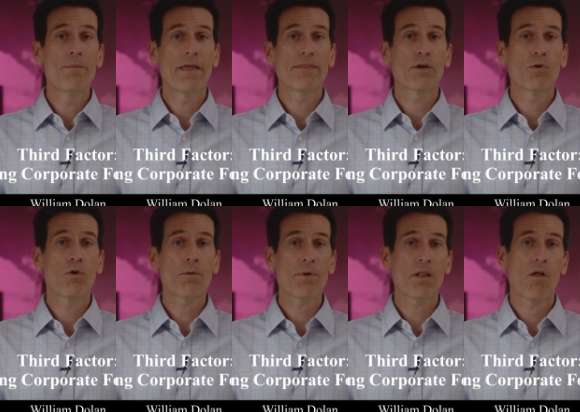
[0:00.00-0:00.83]
that the
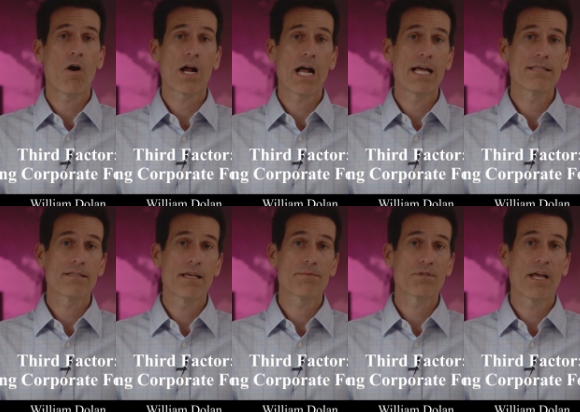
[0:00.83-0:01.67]
corporate law
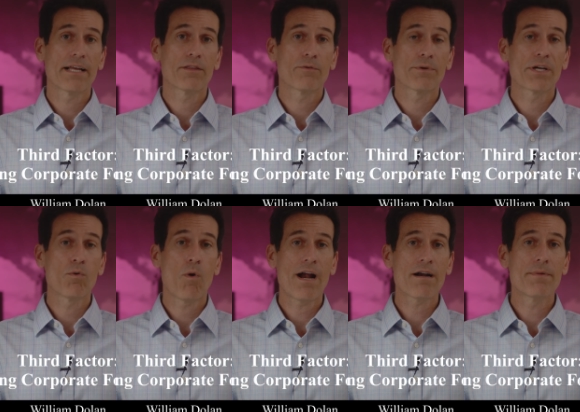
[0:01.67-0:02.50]
concepts like the
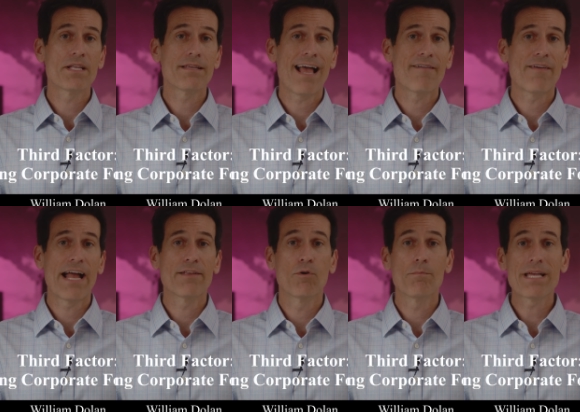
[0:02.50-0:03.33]
requirement to have
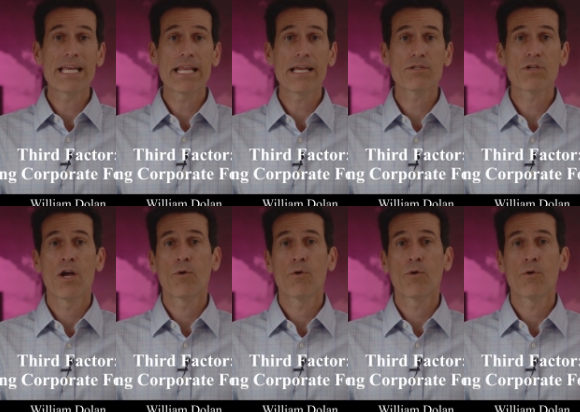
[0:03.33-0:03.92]
annual meetings,